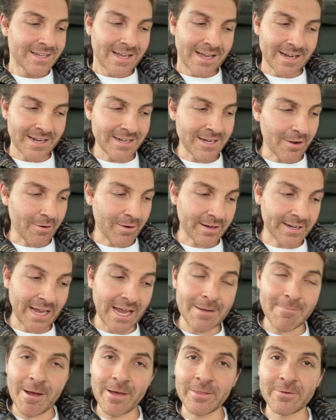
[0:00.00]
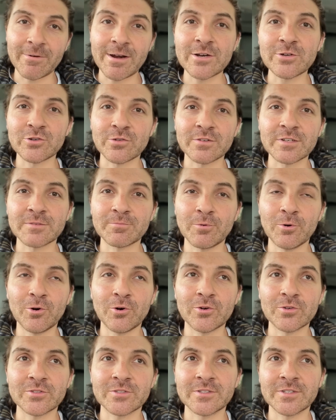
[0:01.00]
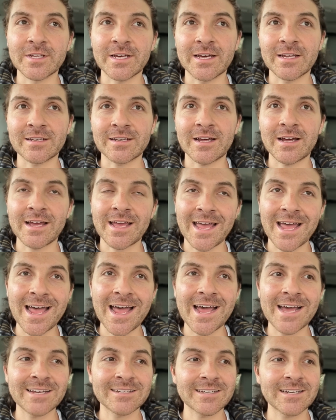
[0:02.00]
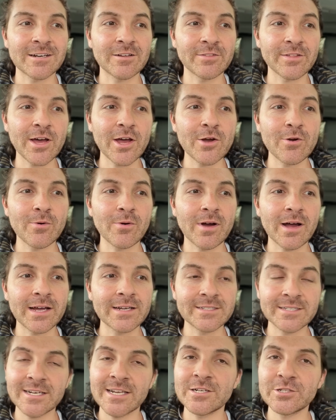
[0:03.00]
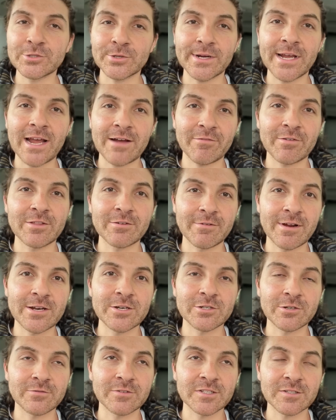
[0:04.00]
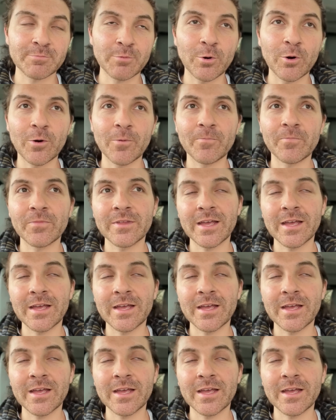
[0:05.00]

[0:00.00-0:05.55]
you know, I came out of the Range Rover Sport that I had, and although I did enjoy having the Range Rover Sport,